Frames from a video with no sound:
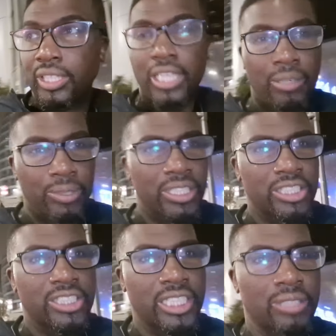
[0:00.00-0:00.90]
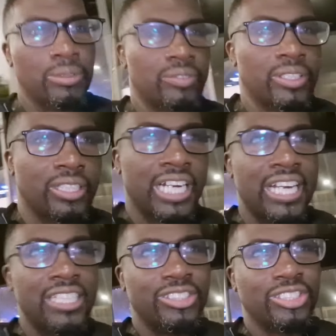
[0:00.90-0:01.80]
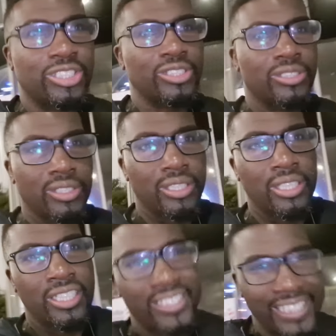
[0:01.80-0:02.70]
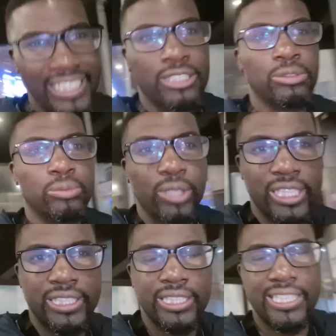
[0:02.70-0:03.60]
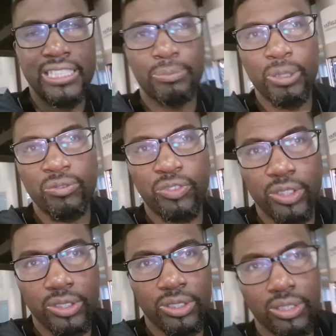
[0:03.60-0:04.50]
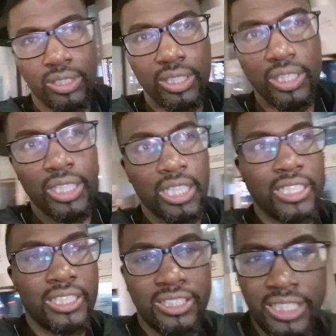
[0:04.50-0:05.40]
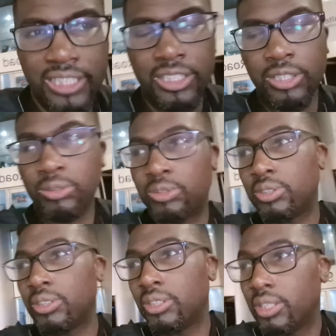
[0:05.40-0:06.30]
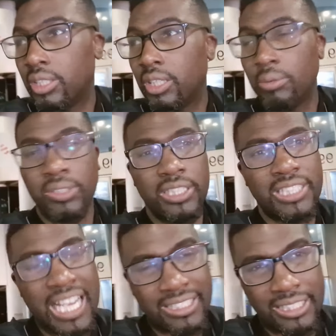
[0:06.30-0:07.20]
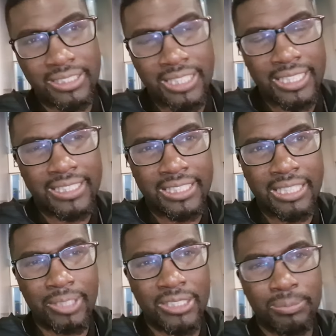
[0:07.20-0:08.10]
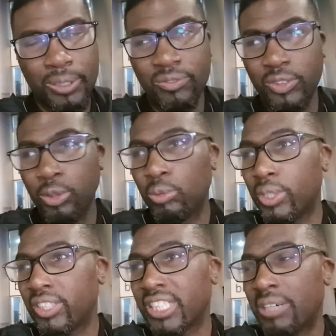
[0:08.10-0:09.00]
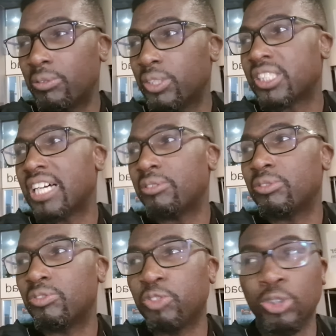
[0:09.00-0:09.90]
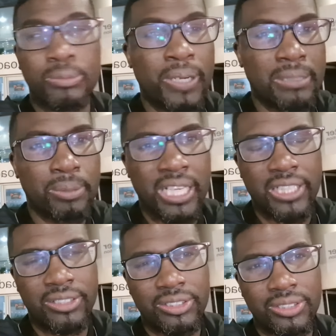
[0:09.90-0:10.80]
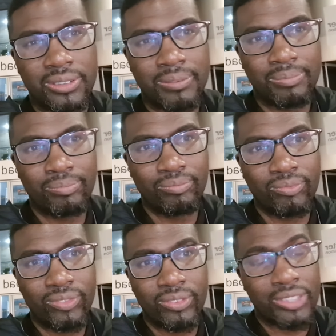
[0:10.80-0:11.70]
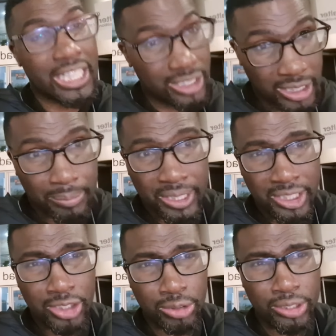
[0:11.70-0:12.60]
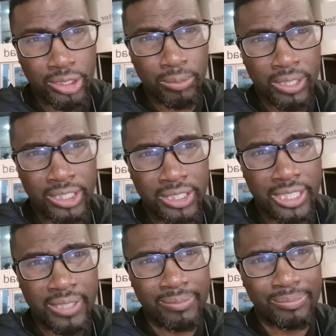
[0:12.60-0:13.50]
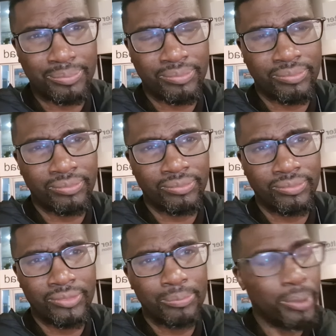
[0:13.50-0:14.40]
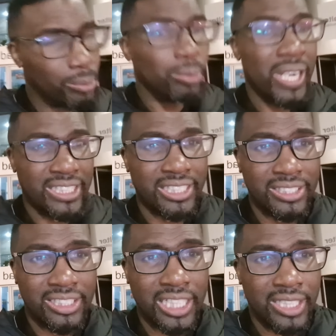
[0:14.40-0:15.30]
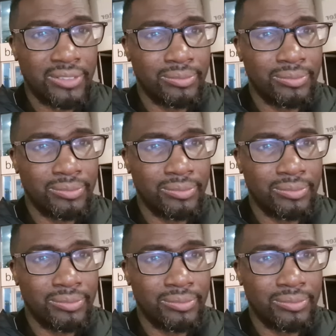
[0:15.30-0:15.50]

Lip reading: I'm going to see whether Ange sticks with what he did against Brentford and continues with the tactics that he did against Brentford, or whether that was forced by the players. That's going to be an interesting one, isn't it? But we'll wait and see,